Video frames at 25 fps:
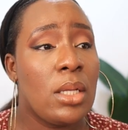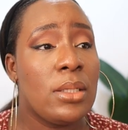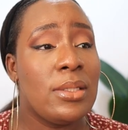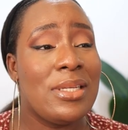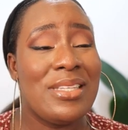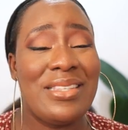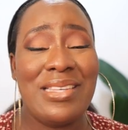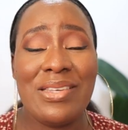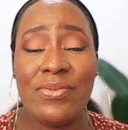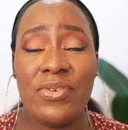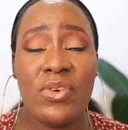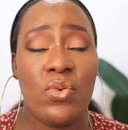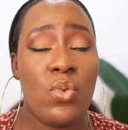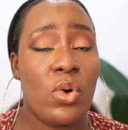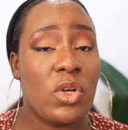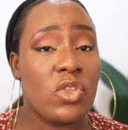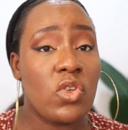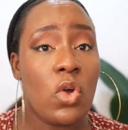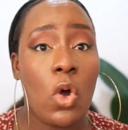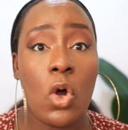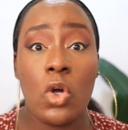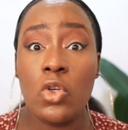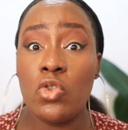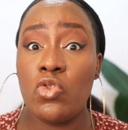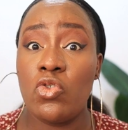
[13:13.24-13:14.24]
The TV
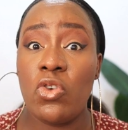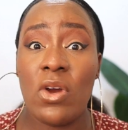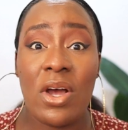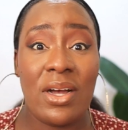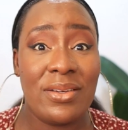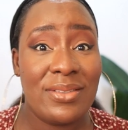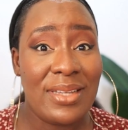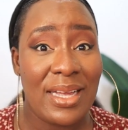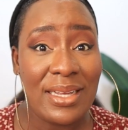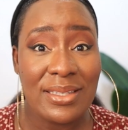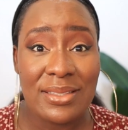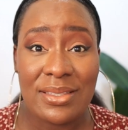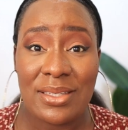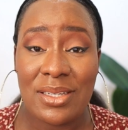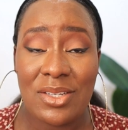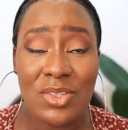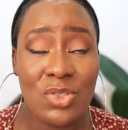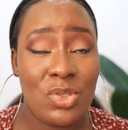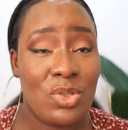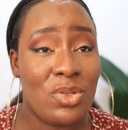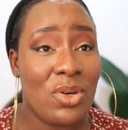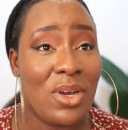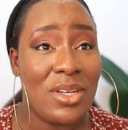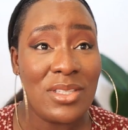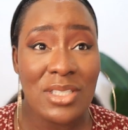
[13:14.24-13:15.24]
was on trial that day.
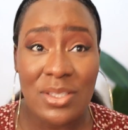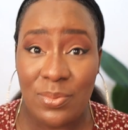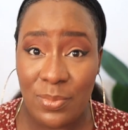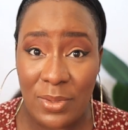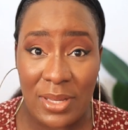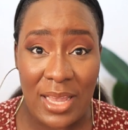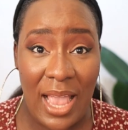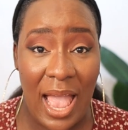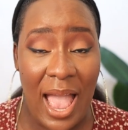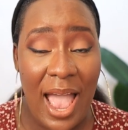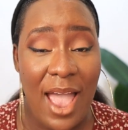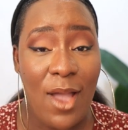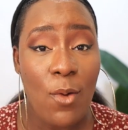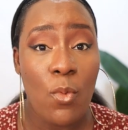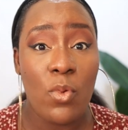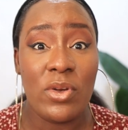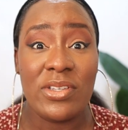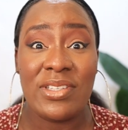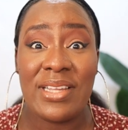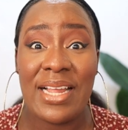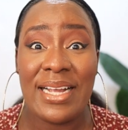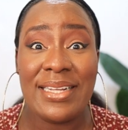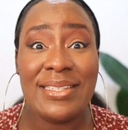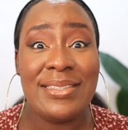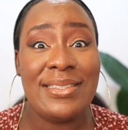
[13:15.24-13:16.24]
Trust me, I
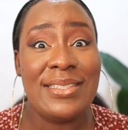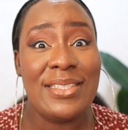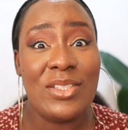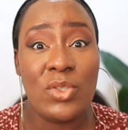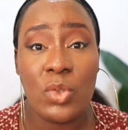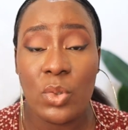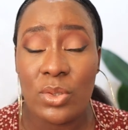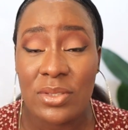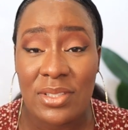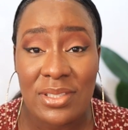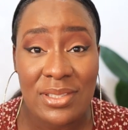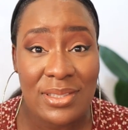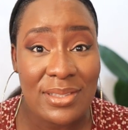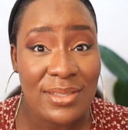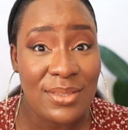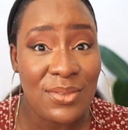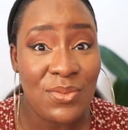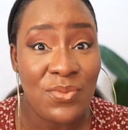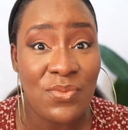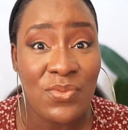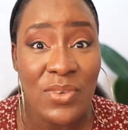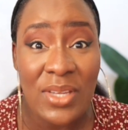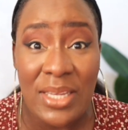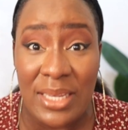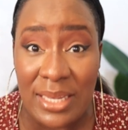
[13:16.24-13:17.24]
was like this on the
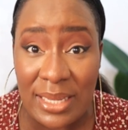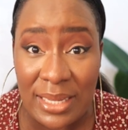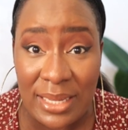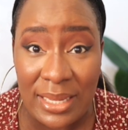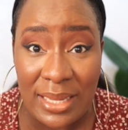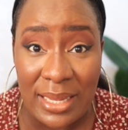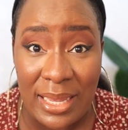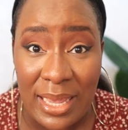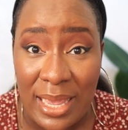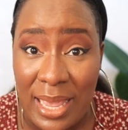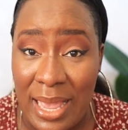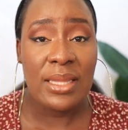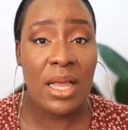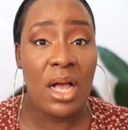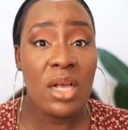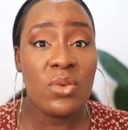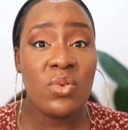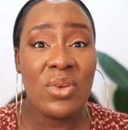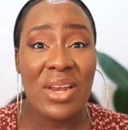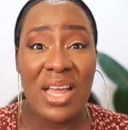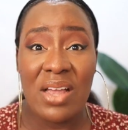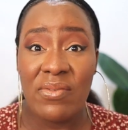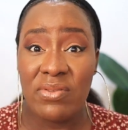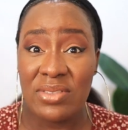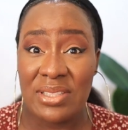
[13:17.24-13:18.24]
TV. That
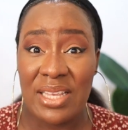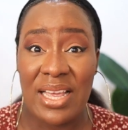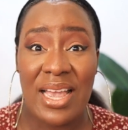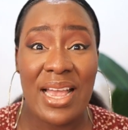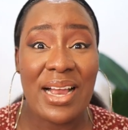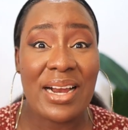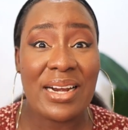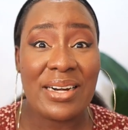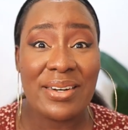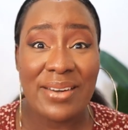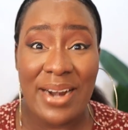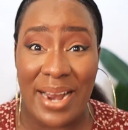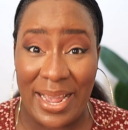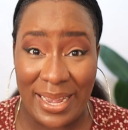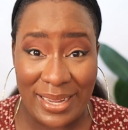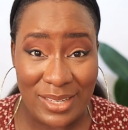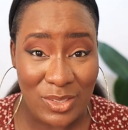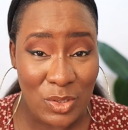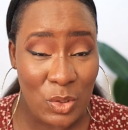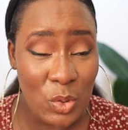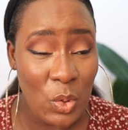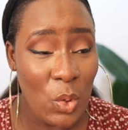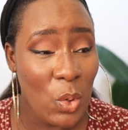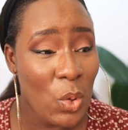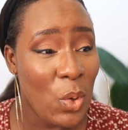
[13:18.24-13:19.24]
was when I even started
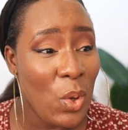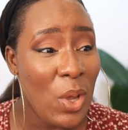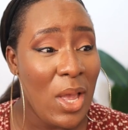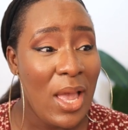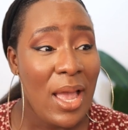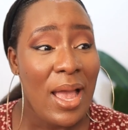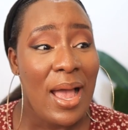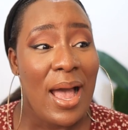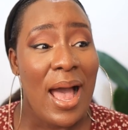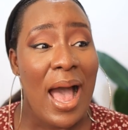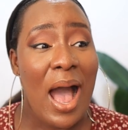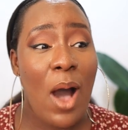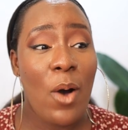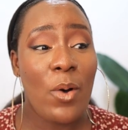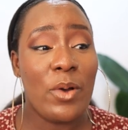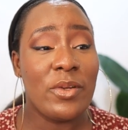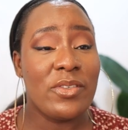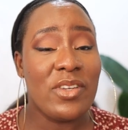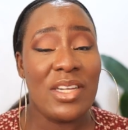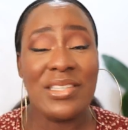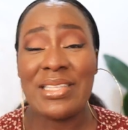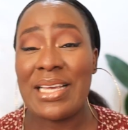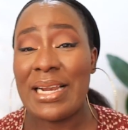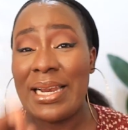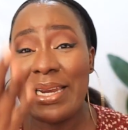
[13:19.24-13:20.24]
crying. So, I
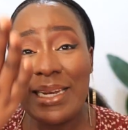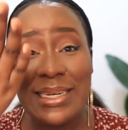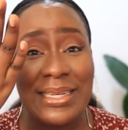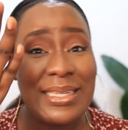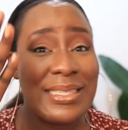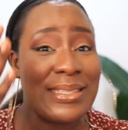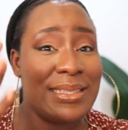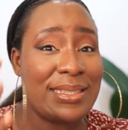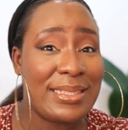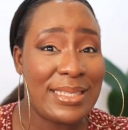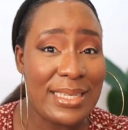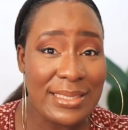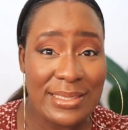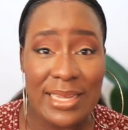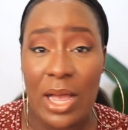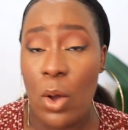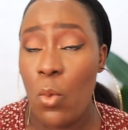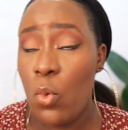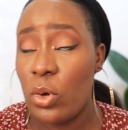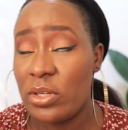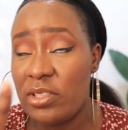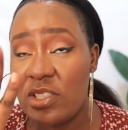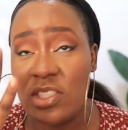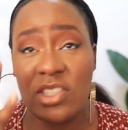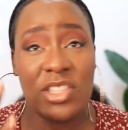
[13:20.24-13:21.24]
was just cleaning tears
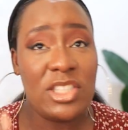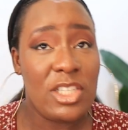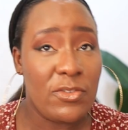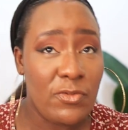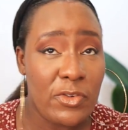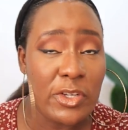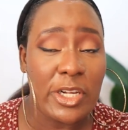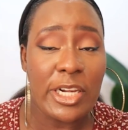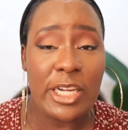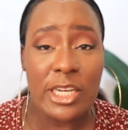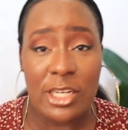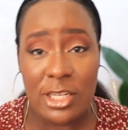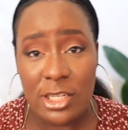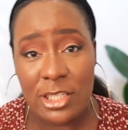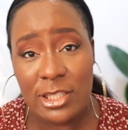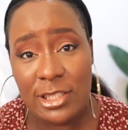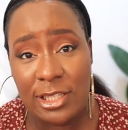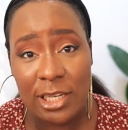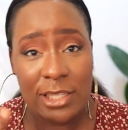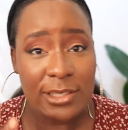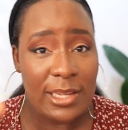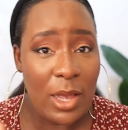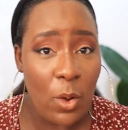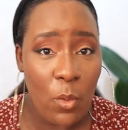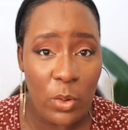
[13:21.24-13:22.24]
and watching
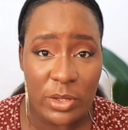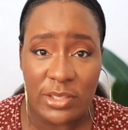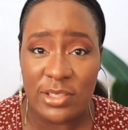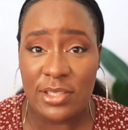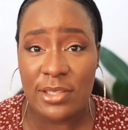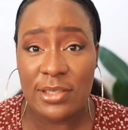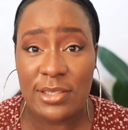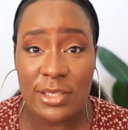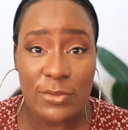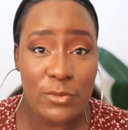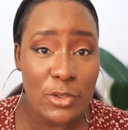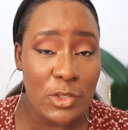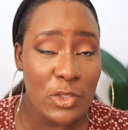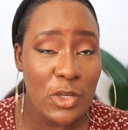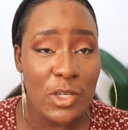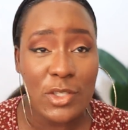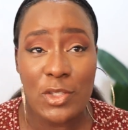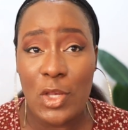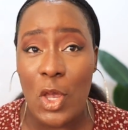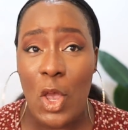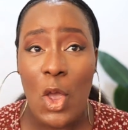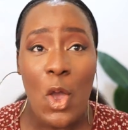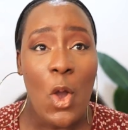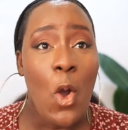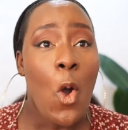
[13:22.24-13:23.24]
TV,
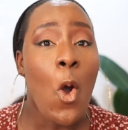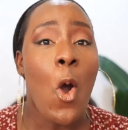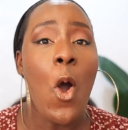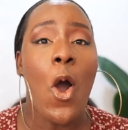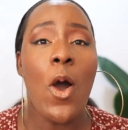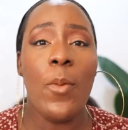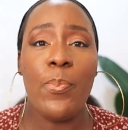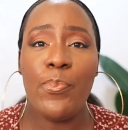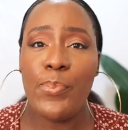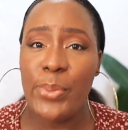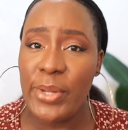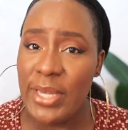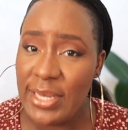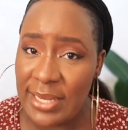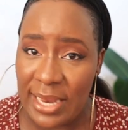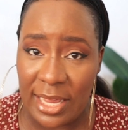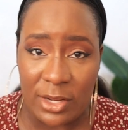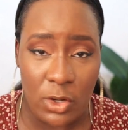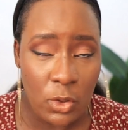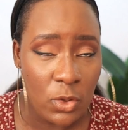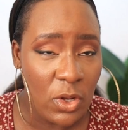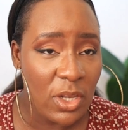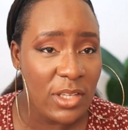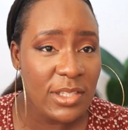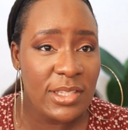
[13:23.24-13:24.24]
just hoping
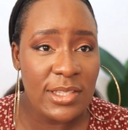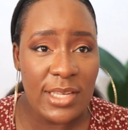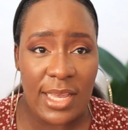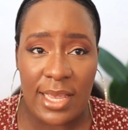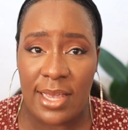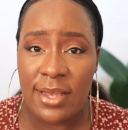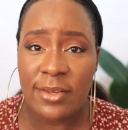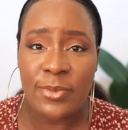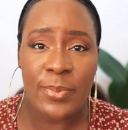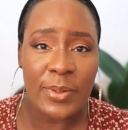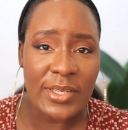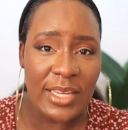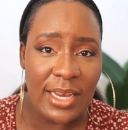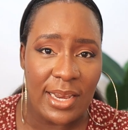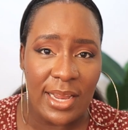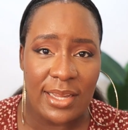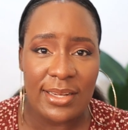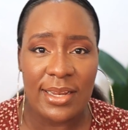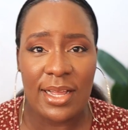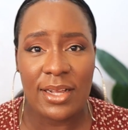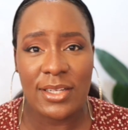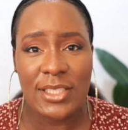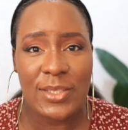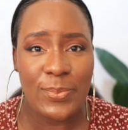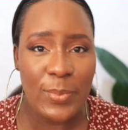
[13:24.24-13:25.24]
that they'll just say, special
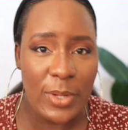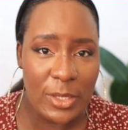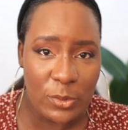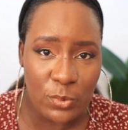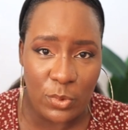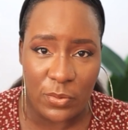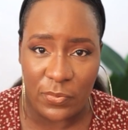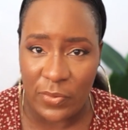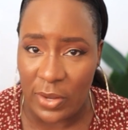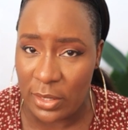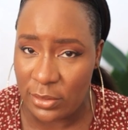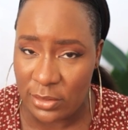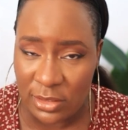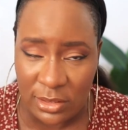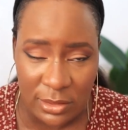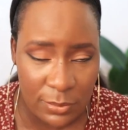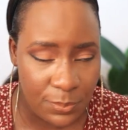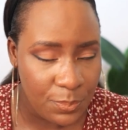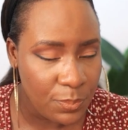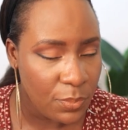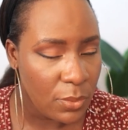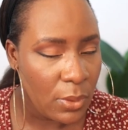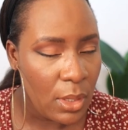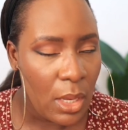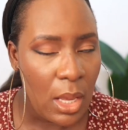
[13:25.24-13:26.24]
announcement, we found
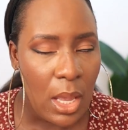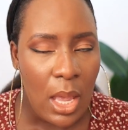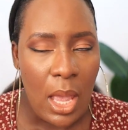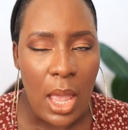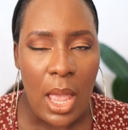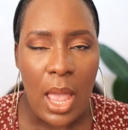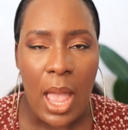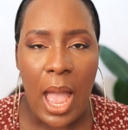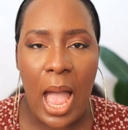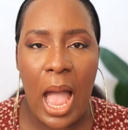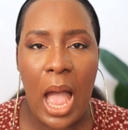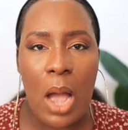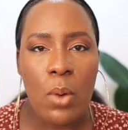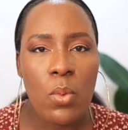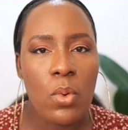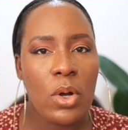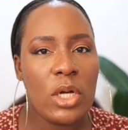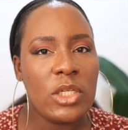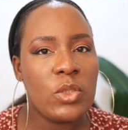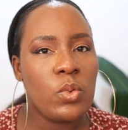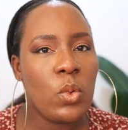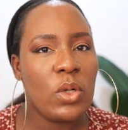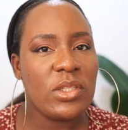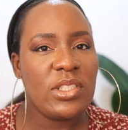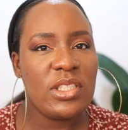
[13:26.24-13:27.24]
this. I
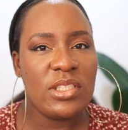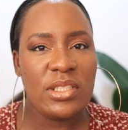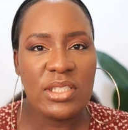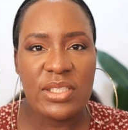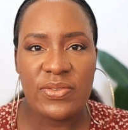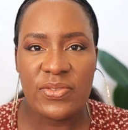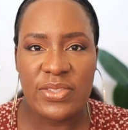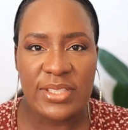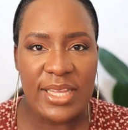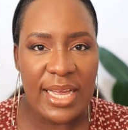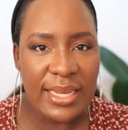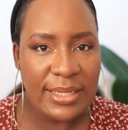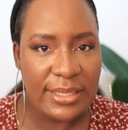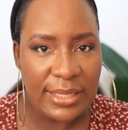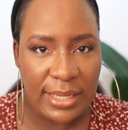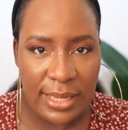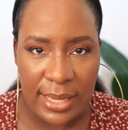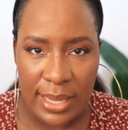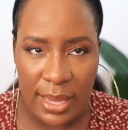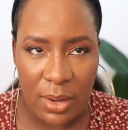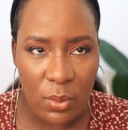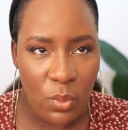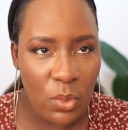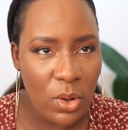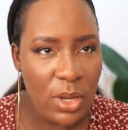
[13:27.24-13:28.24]
was watching TV that
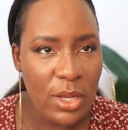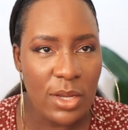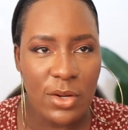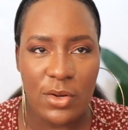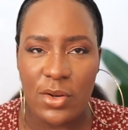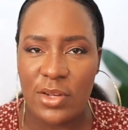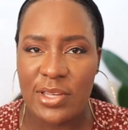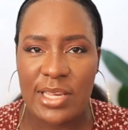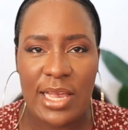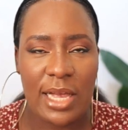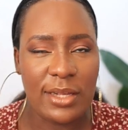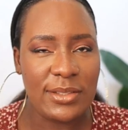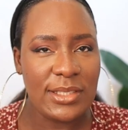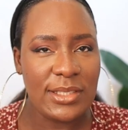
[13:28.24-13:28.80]
day. You know,